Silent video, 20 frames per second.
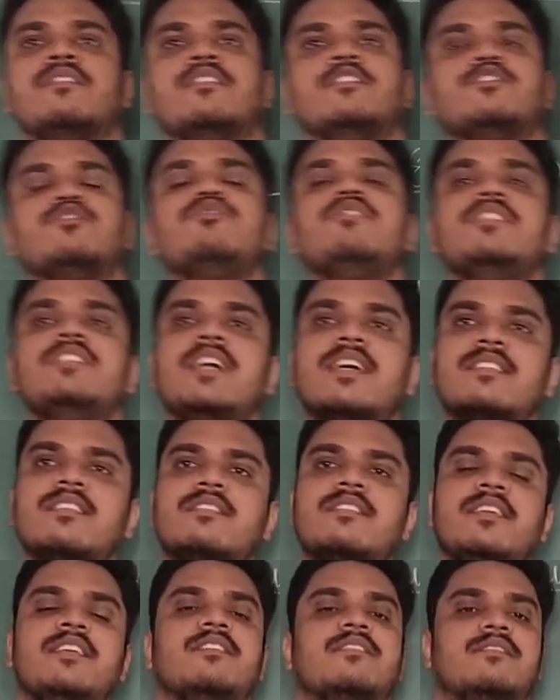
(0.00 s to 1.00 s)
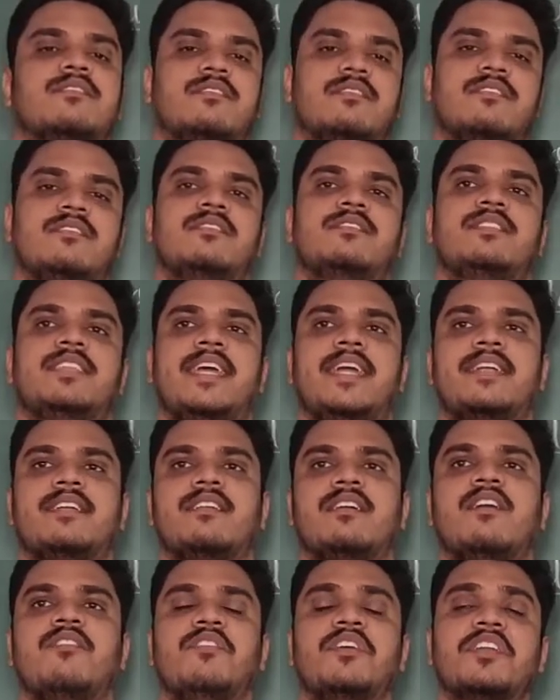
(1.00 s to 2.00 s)
So these are the things that
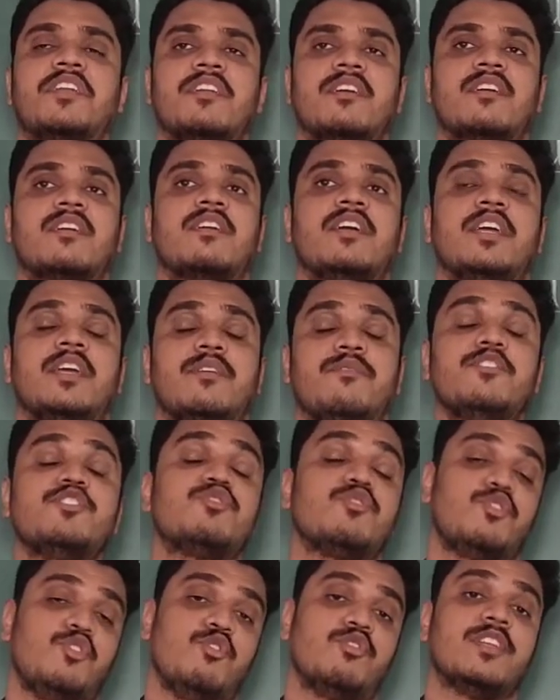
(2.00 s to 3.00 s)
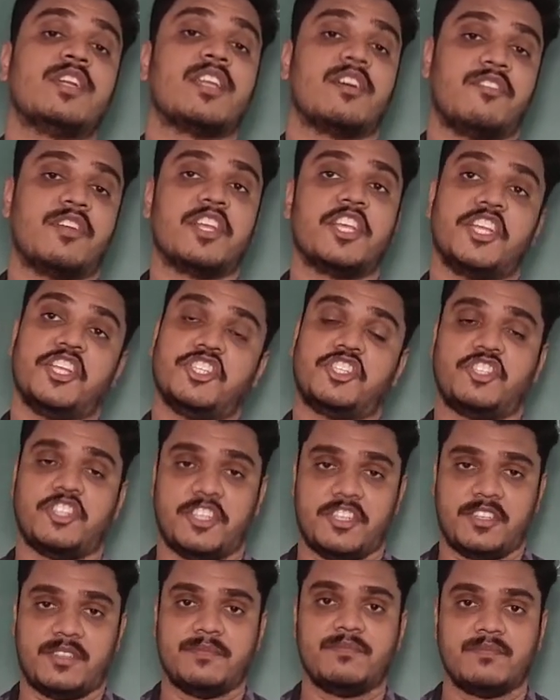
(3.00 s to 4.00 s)
we should know that our
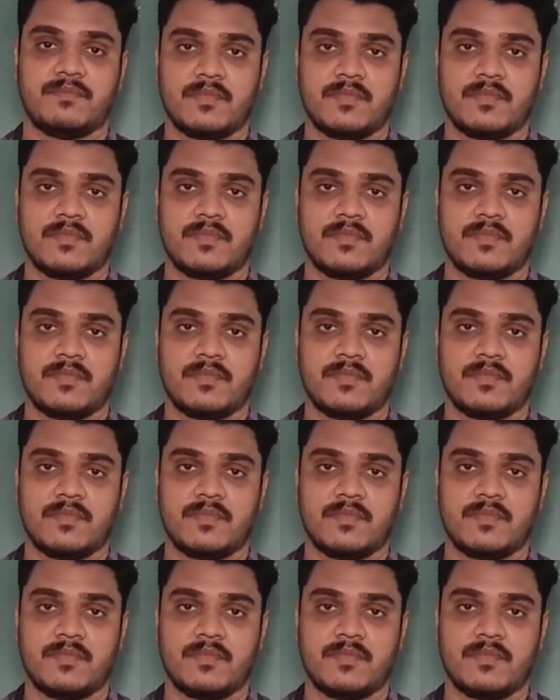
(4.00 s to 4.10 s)
ancient.